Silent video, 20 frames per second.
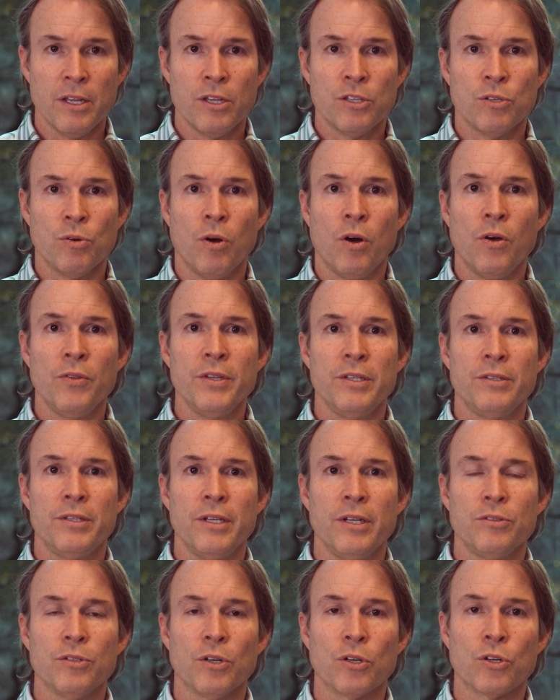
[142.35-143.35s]
So all these
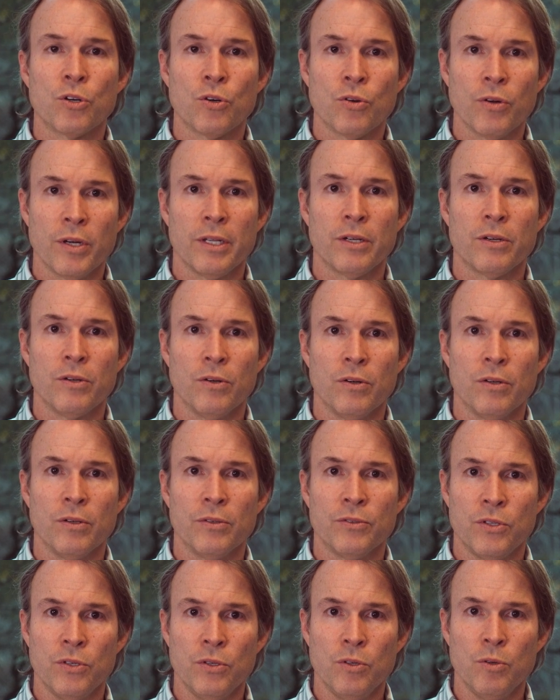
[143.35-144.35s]
things are
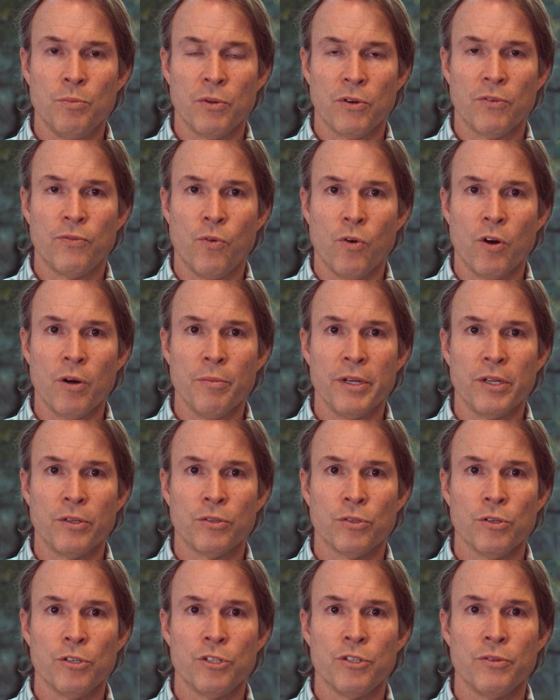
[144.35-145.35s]
critical to performing
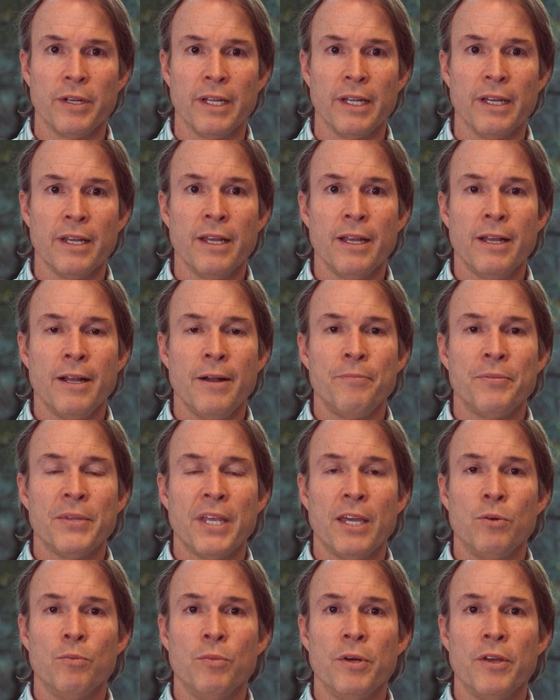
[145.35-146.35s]
surgery.
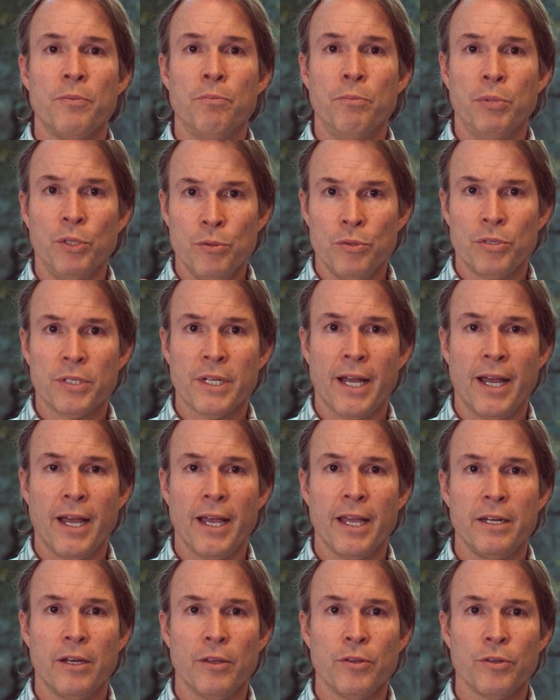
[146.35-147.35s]
And with Blue
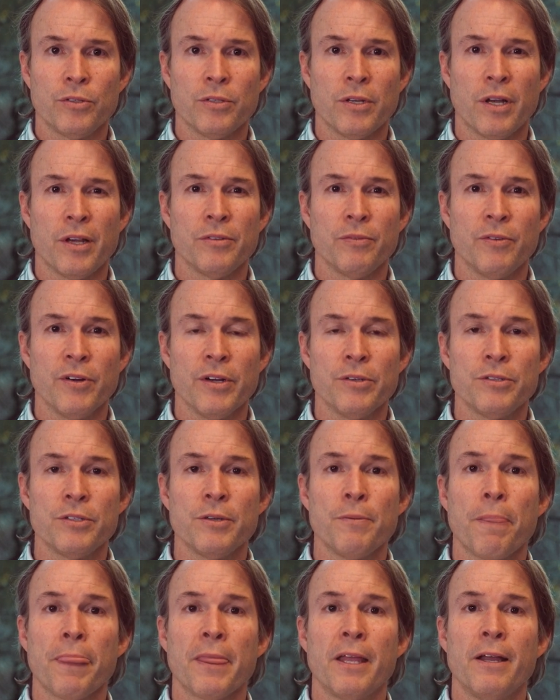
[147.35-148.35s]
Sky and other softwares,
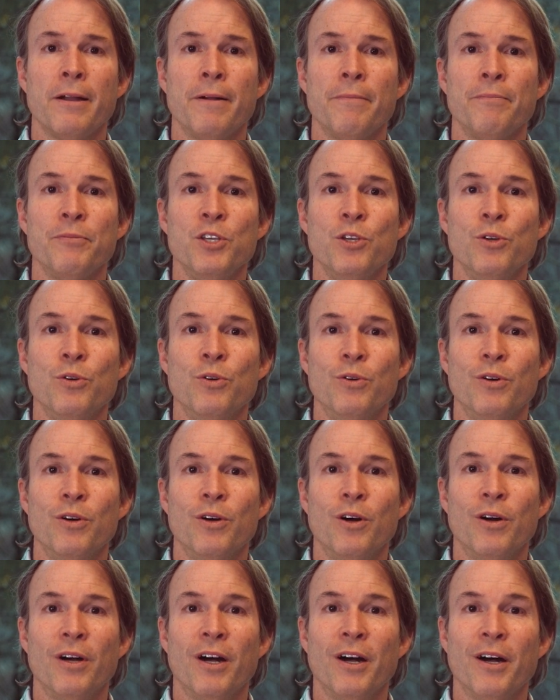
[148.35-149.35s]
you
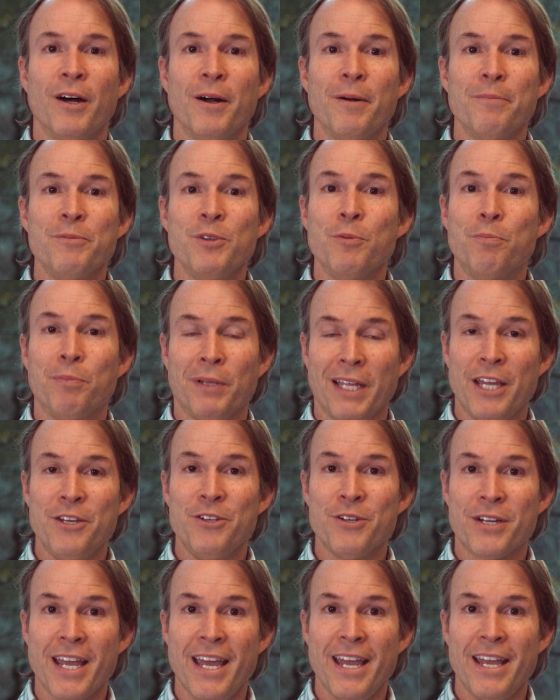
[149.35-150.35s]
plan
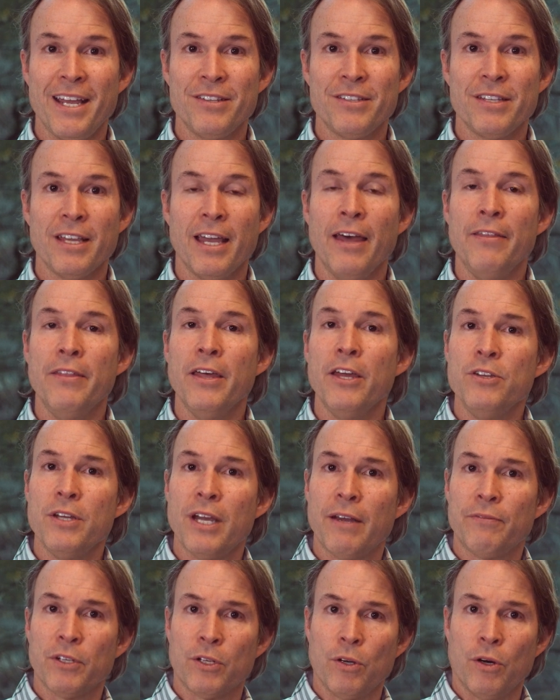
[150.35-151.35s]
your case, and then you
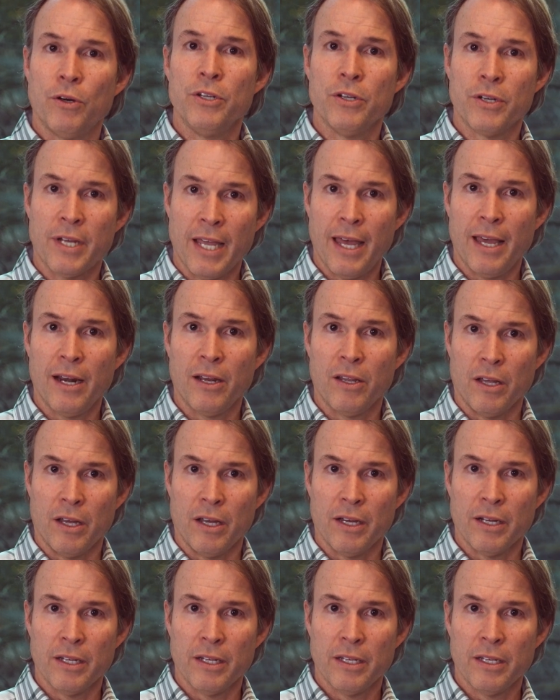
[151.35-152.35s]
have to go to your
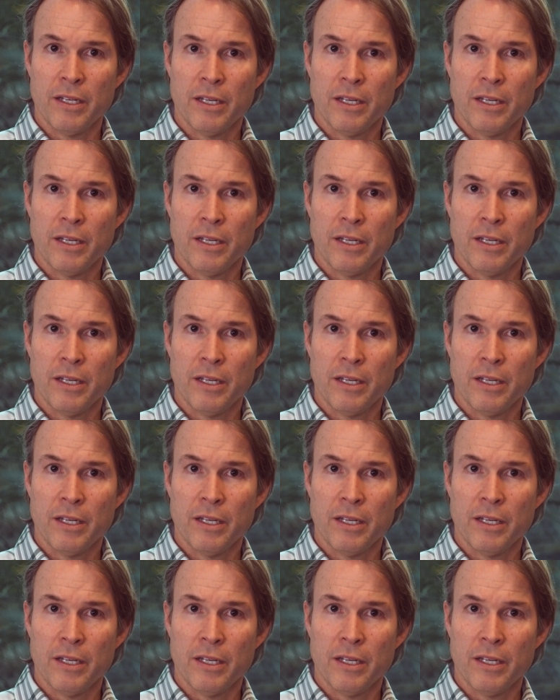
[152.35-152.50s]
catalog